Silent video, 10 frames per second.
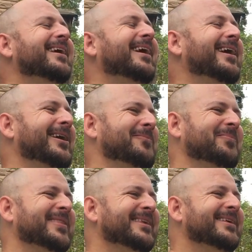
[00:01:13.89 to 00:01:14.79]

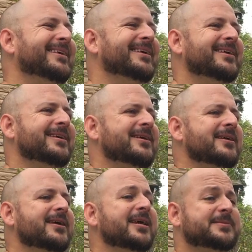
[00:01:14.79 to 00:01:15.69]
Um,
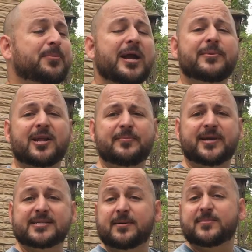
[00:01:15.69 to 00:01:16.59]
it's primarily
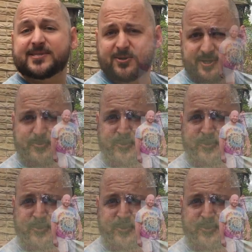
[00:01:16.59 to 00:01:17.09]
because I'm a social